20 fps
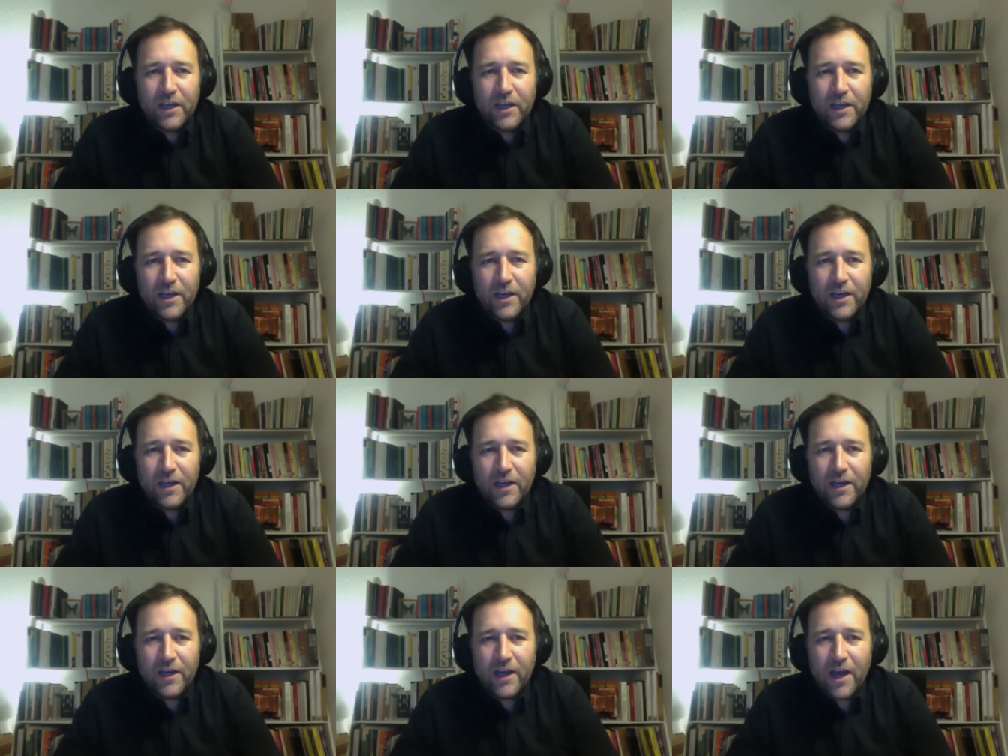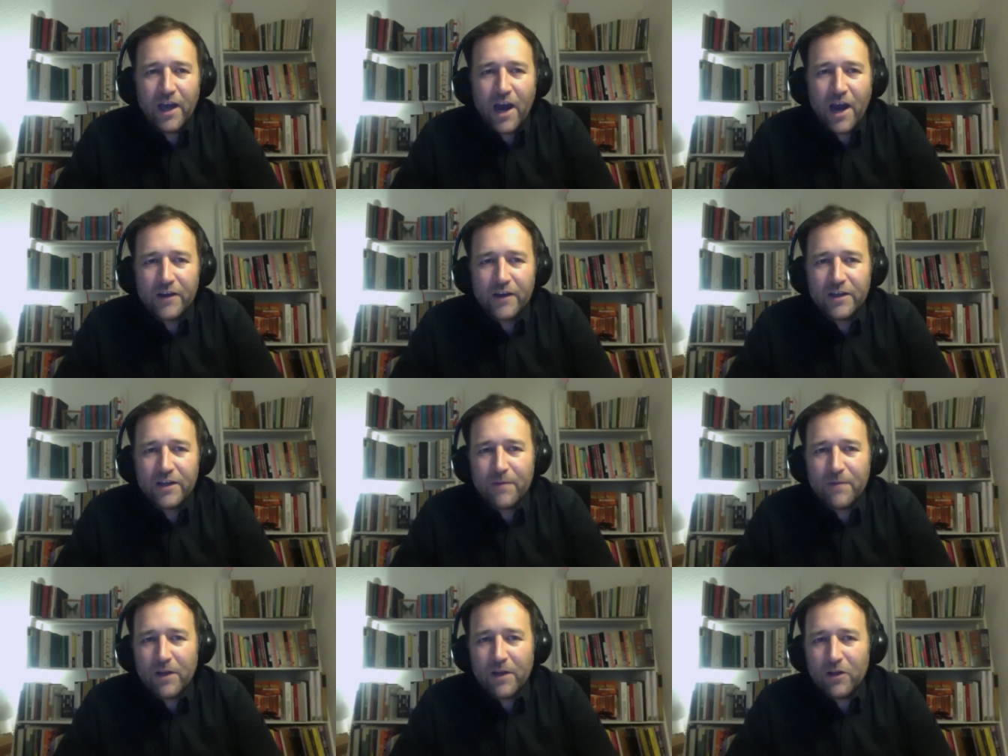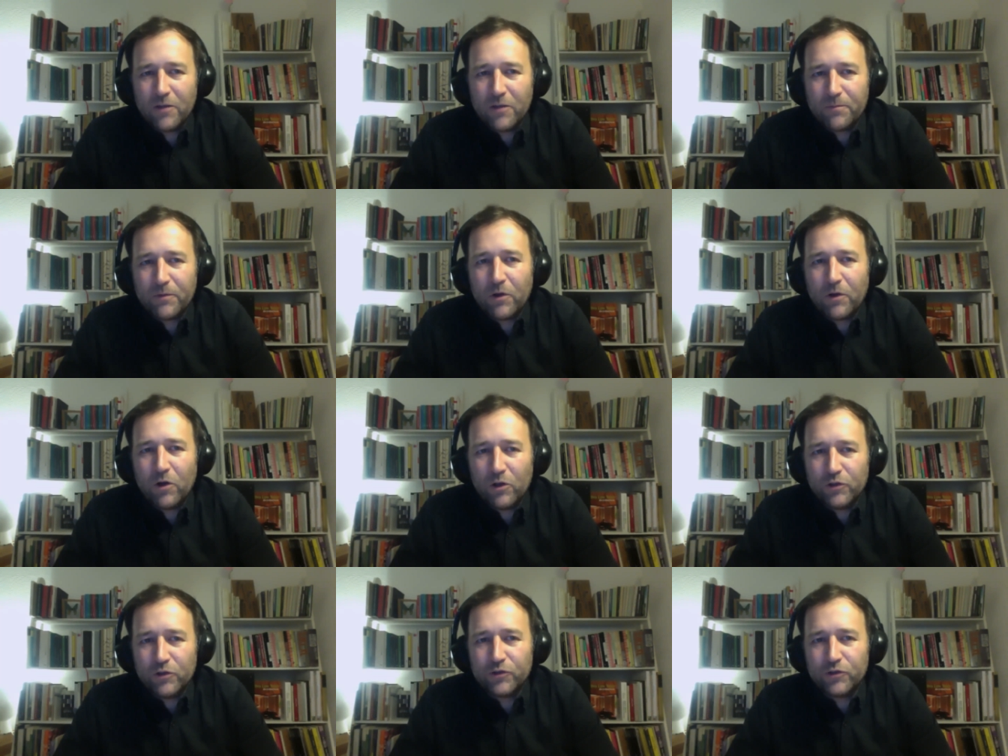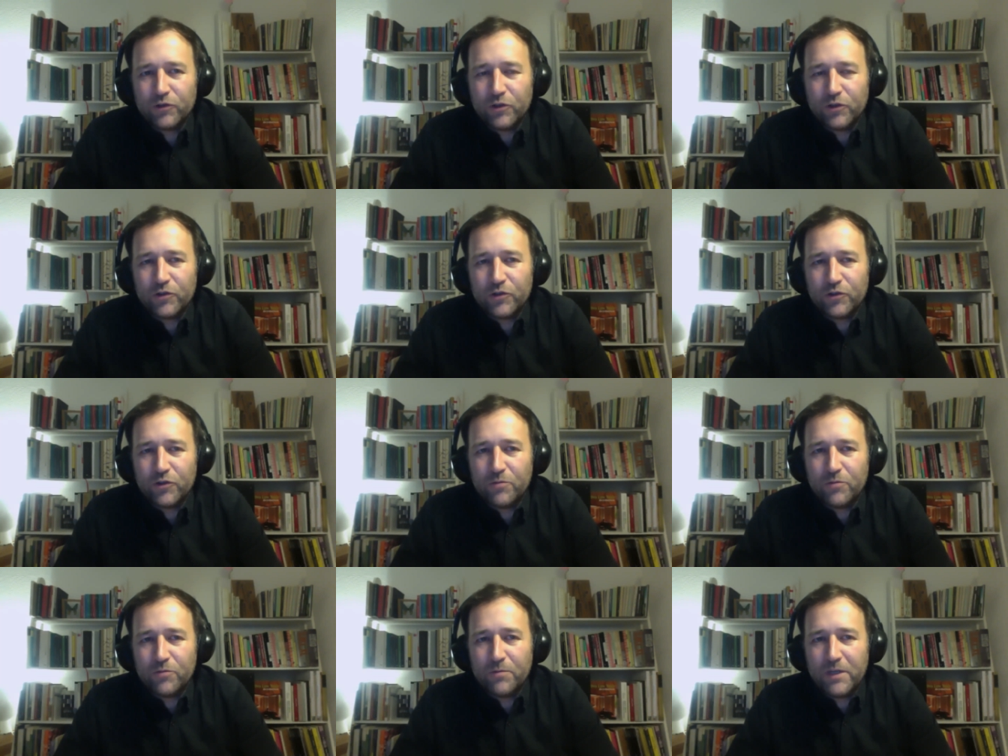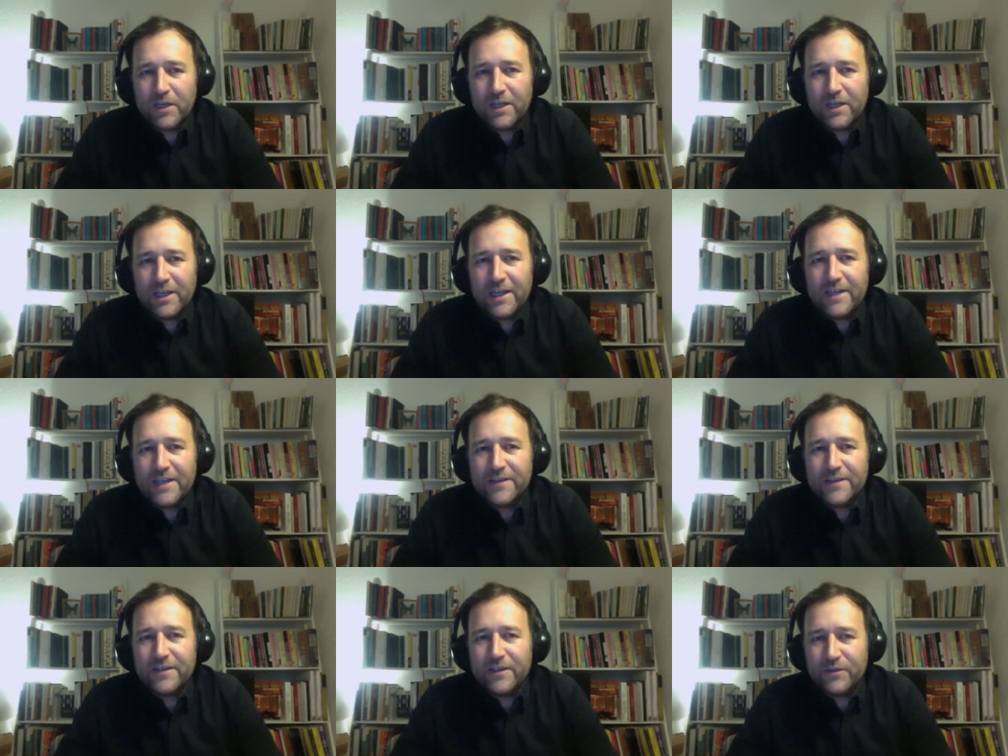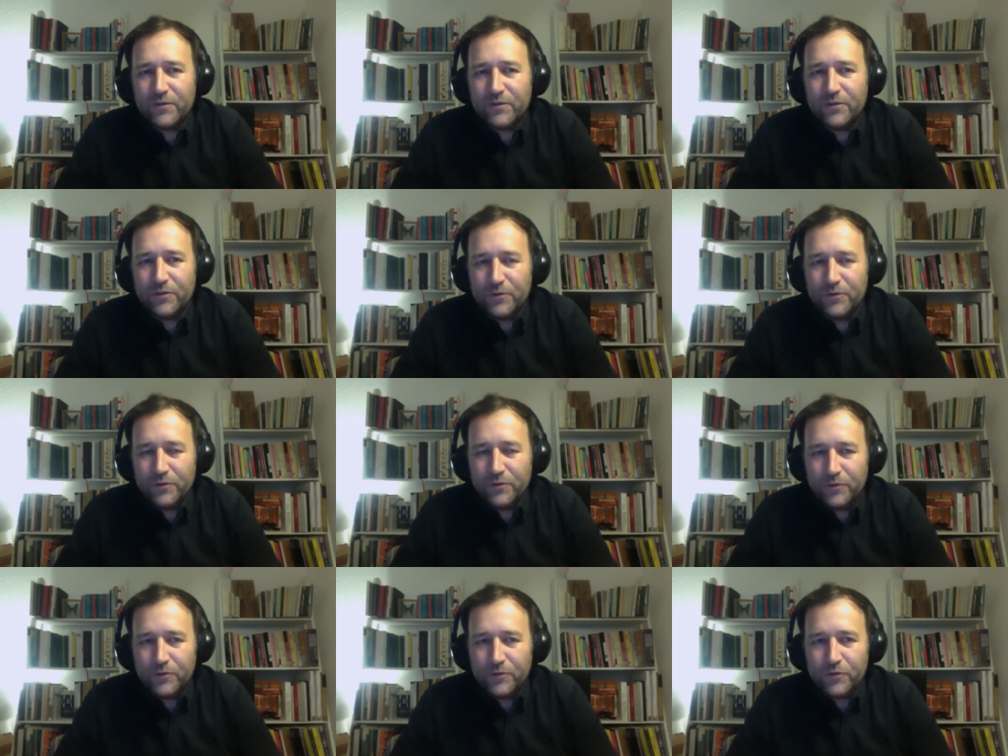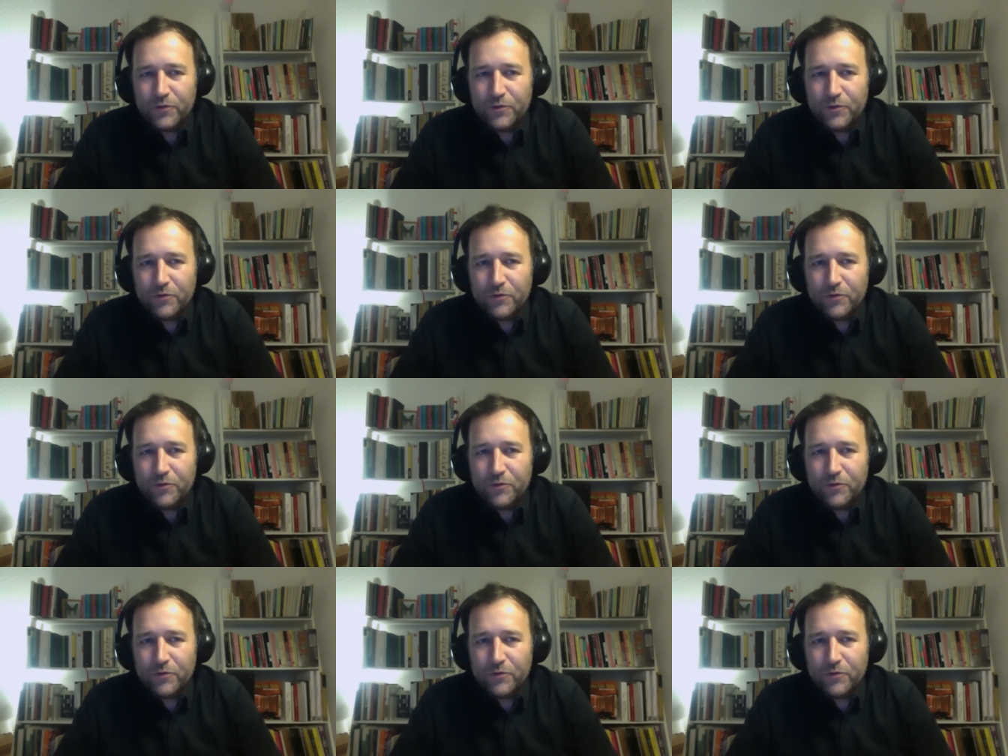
uh, are developed also to be easy to, to,